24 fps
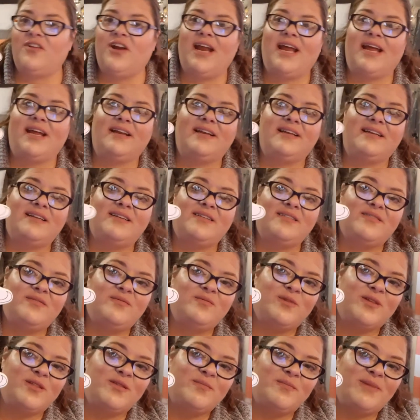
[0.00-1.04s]
friend,"
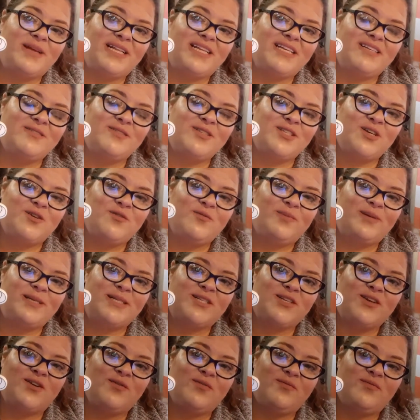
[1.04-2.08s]
with my little soapy
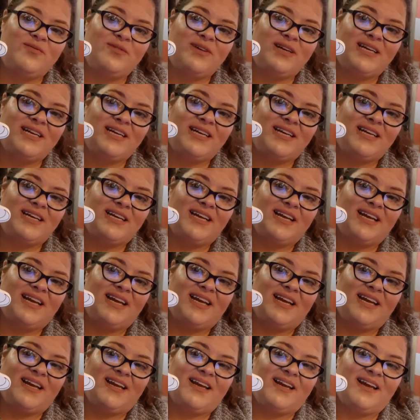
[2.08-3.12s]
soap.
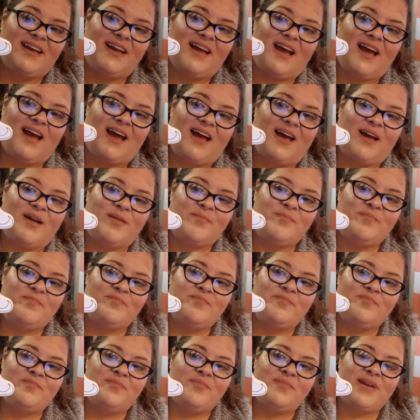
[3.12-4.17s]
Um,
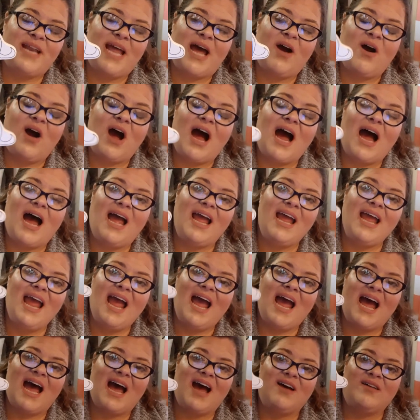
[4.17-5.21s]
now I
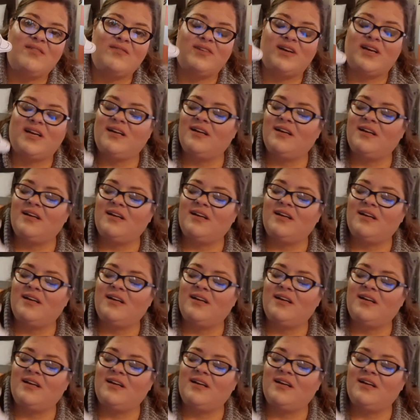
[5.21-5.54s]
have